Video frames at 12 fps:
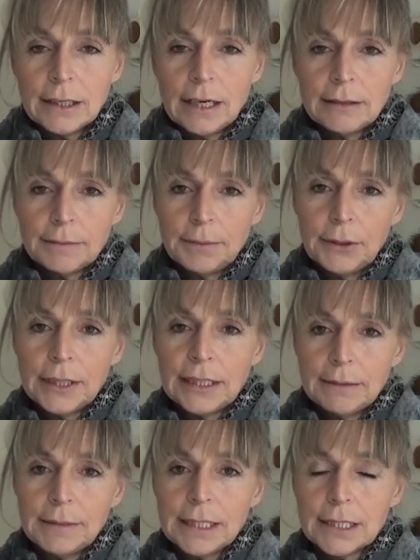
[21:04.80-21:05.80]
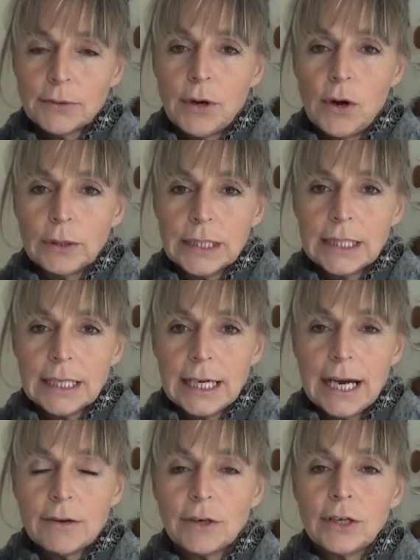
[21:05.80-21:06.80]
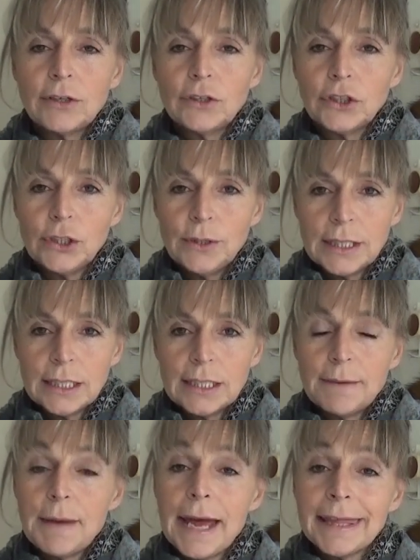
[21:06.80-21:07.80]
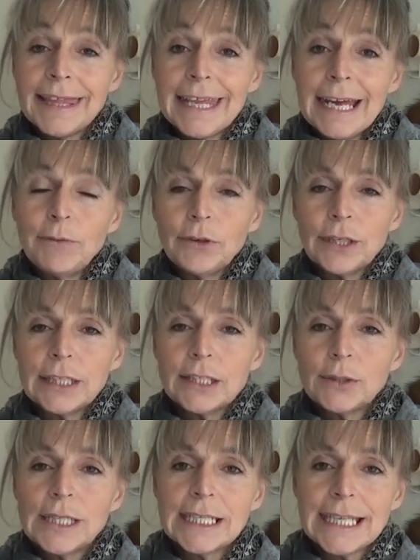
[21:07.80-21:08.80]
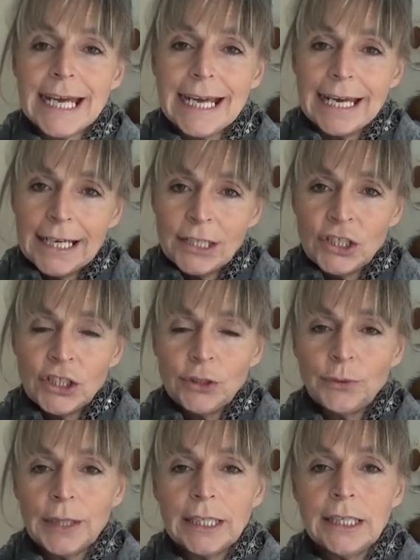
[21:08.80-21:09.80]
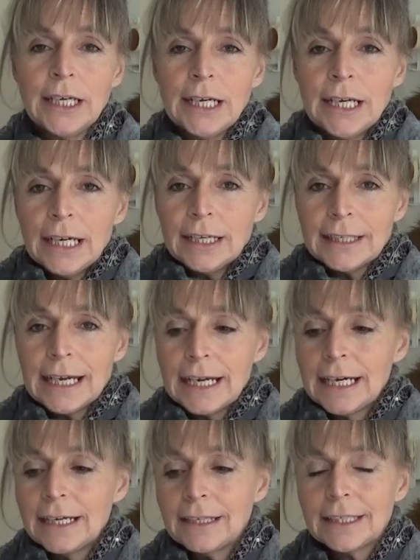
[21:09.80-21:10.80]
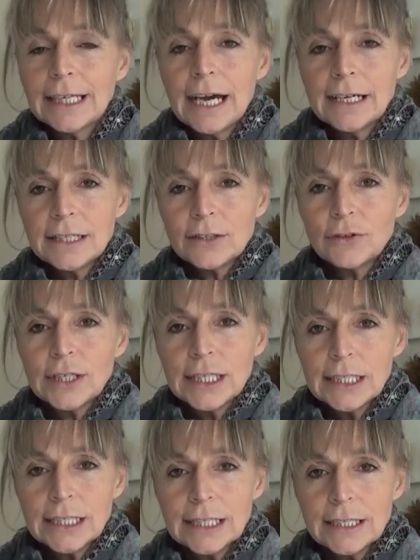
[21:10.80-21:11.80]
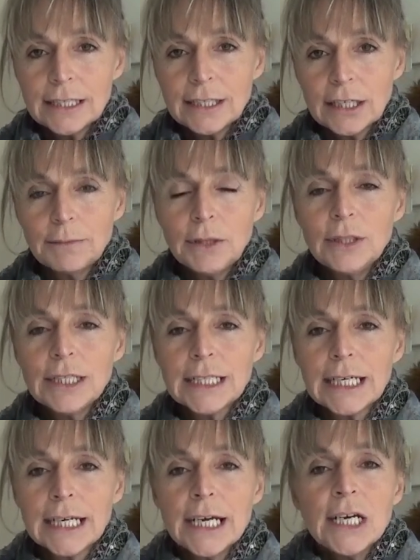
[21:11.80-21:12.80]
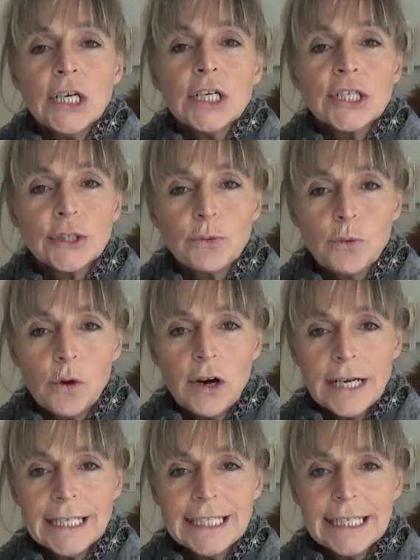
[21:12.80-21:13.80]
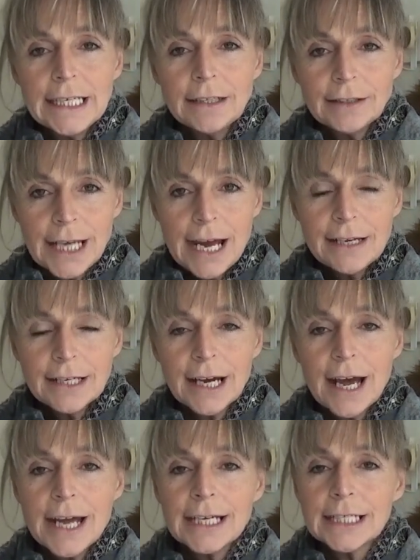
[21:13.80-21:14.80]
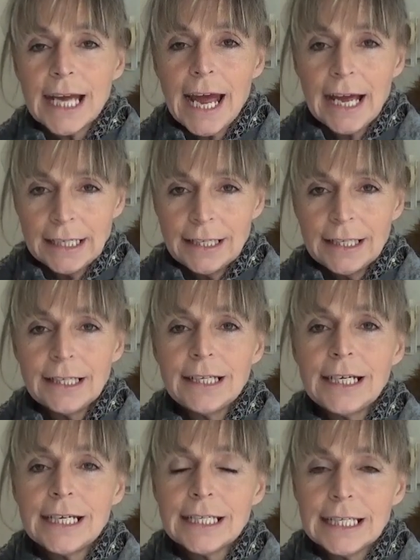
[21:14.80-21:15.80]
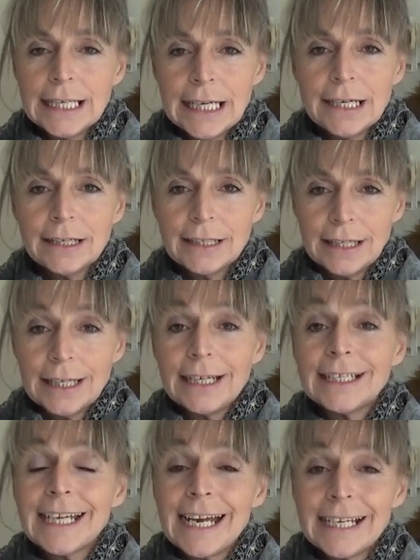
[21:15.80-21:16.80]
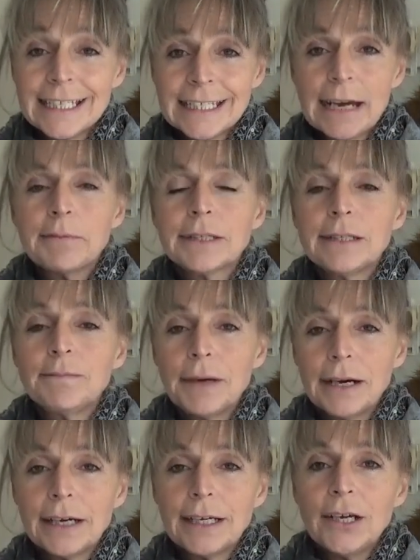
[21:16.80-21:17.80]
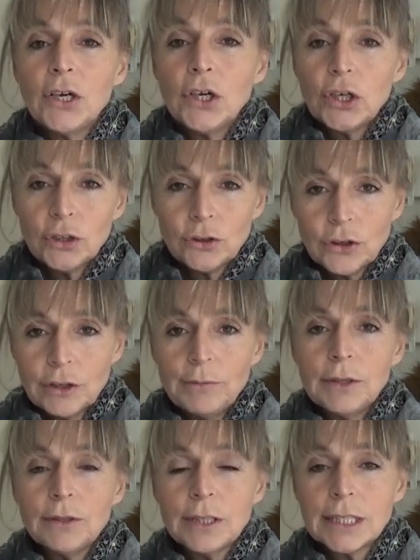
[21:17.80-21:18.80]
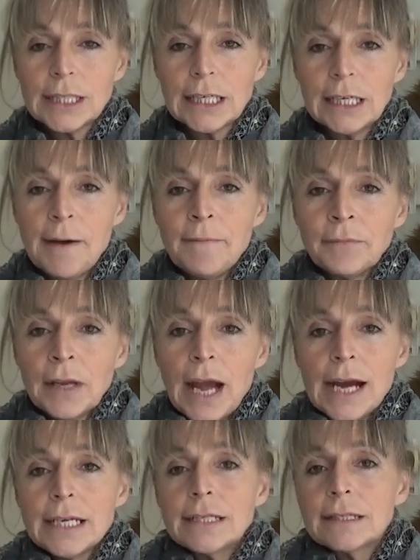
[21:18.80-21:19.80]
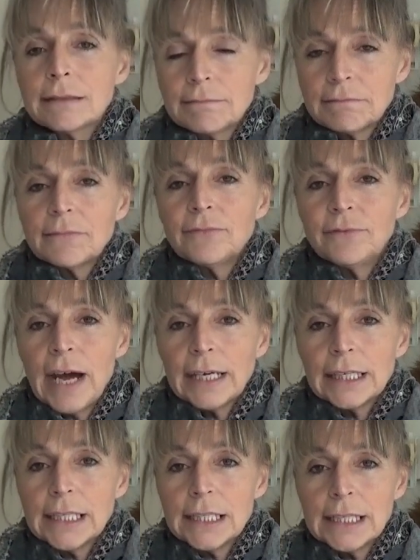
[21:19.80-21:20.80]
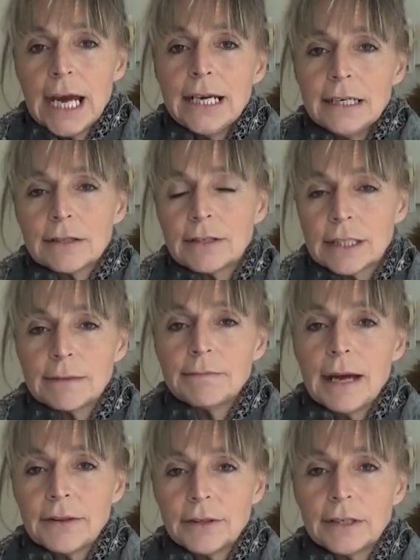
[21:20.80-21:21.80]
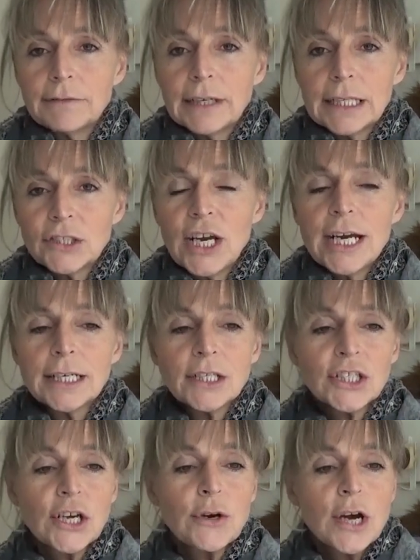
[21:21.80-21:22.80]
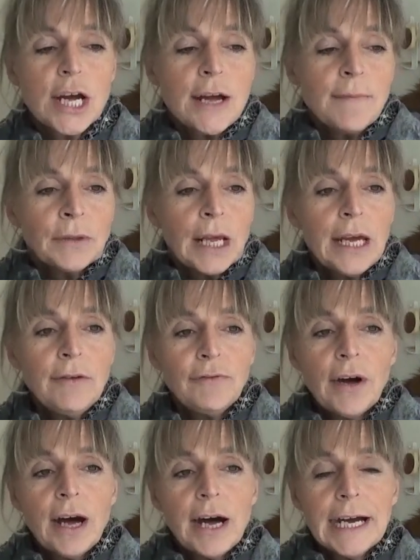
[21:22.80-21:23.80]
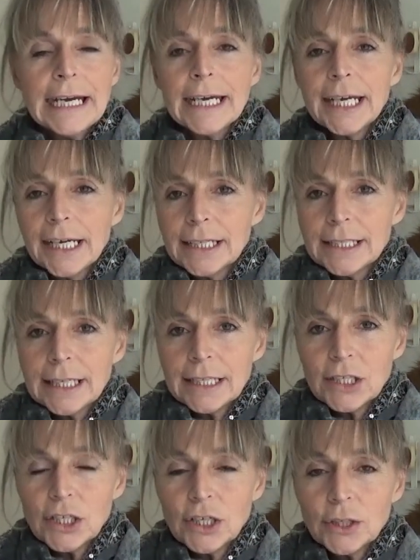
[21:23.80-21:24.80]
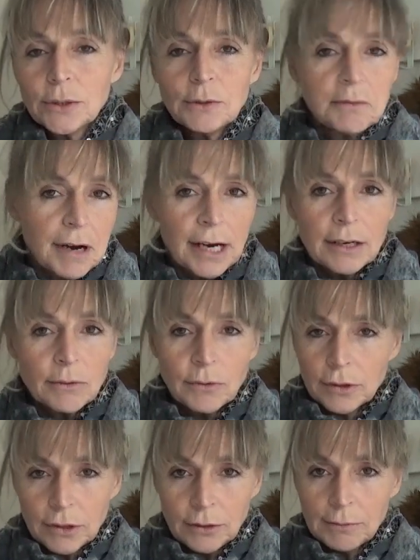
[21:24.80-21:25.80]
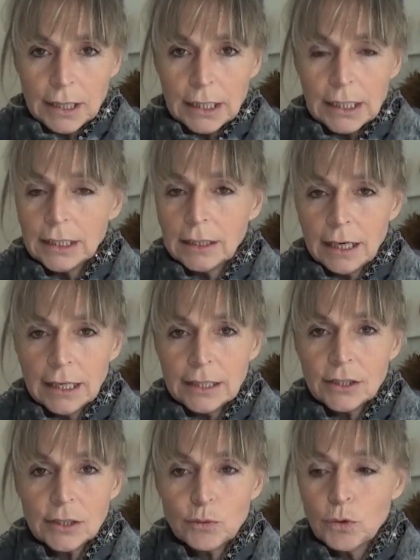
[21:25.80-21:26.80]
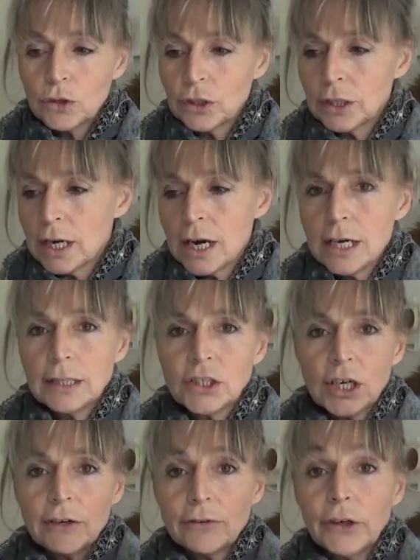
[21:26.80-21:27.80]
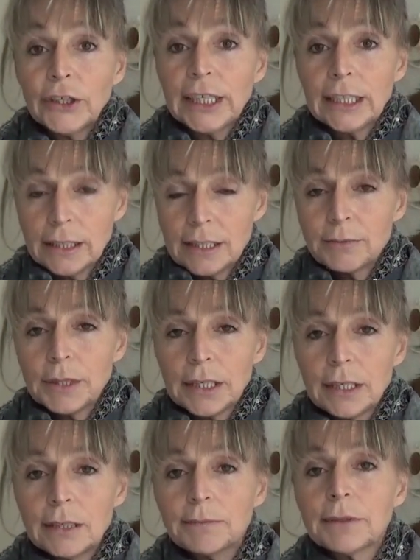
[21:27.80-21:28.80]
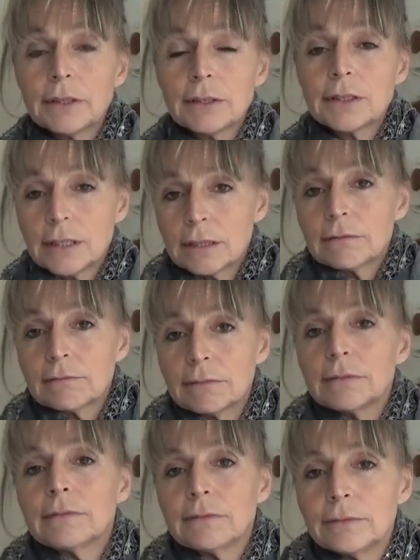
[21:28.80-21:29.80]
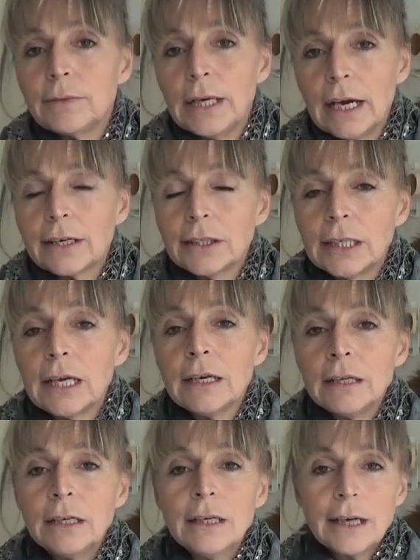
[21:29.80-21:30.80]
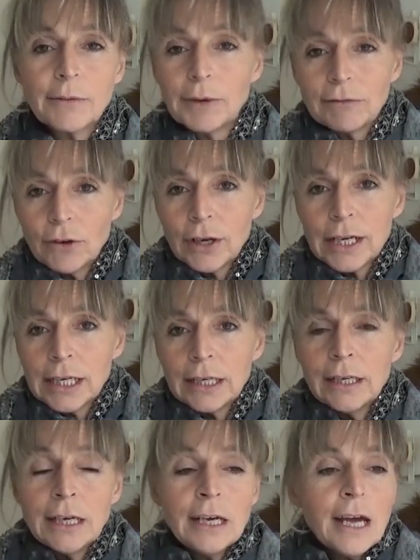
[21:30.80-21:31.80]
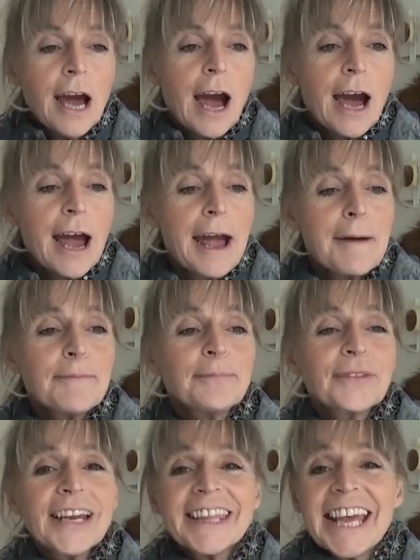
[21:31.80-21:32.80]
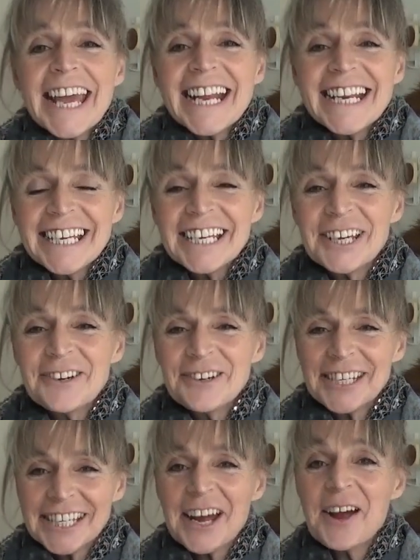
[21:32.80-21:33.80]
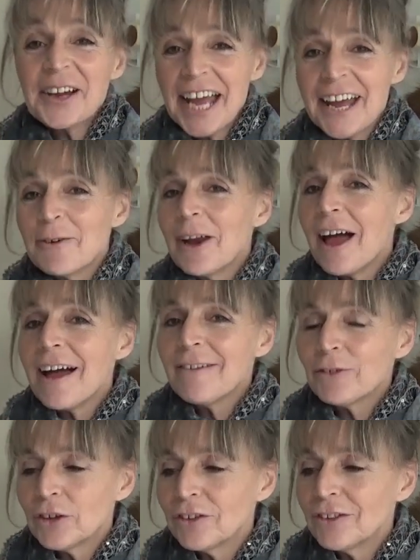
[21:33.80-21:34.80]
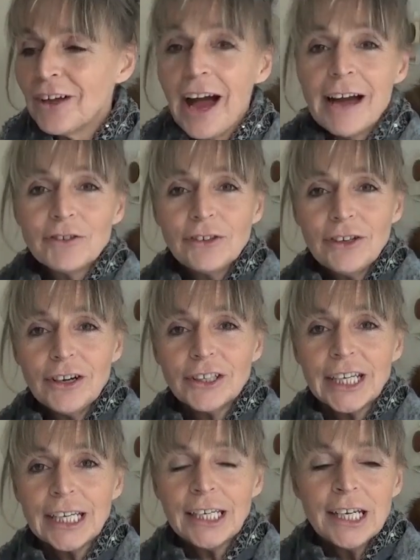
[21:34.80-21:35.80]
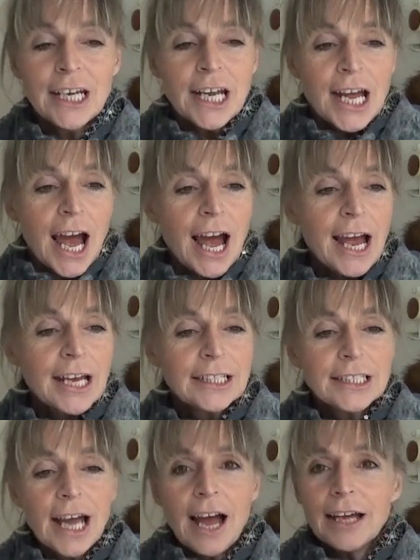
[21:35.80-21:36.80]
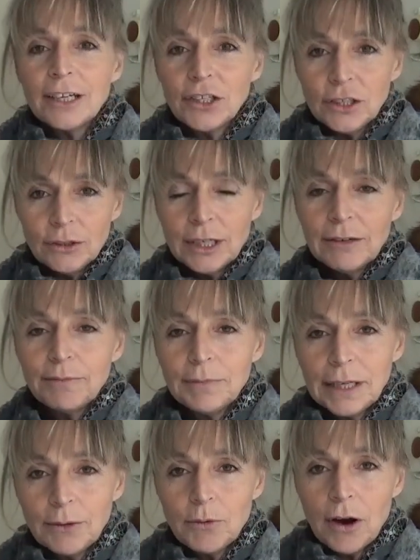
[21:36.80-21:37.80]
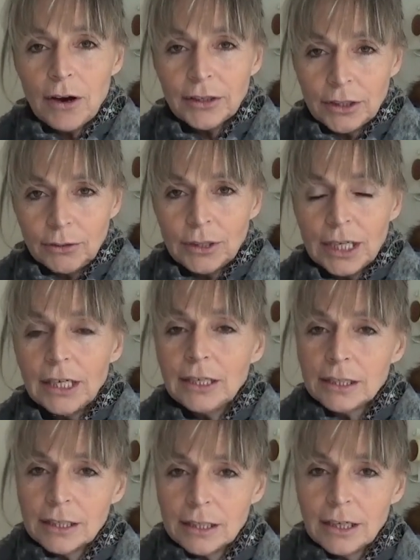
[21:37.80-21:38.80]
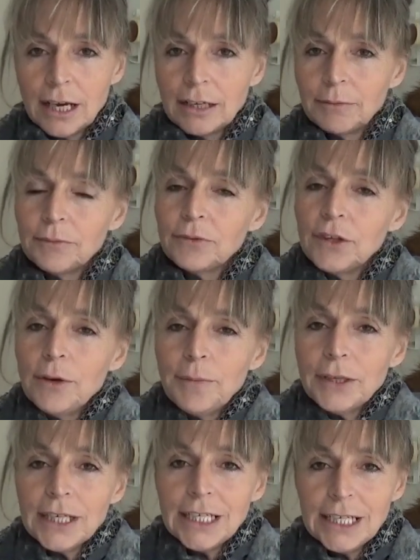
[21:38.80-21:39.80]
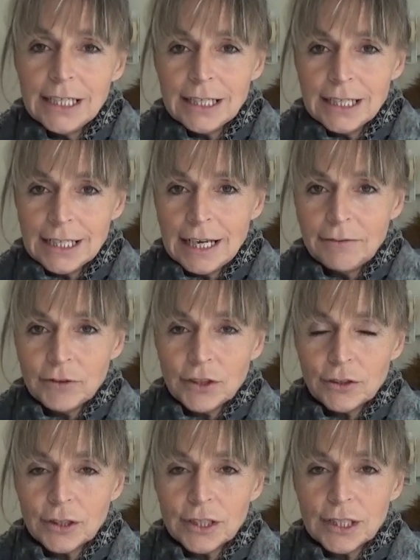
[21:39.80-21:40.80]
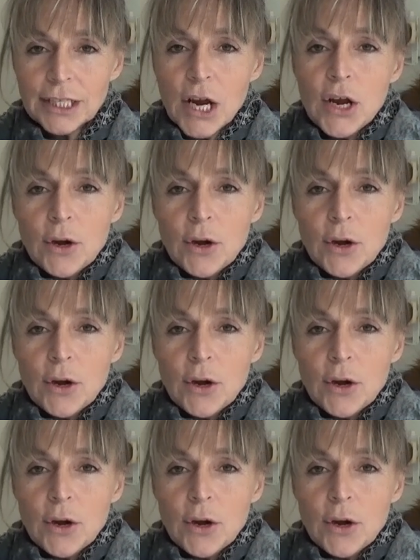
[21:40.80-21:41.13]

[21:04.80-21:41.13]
and putting them into a holding account and not using them, and then what they're doing is they're issuing the kindness credits into the community. So what is legal tender? It's anything that is legal, that is accepted by your community as valid tender, as a method of exchange. So if I say to you, I don't want your money, I just want a jar of honey this week because we like honey and we haven't got any, then you would say, okay, well, I've got honey, and you give me what you need, and nobody needs the slave tokens.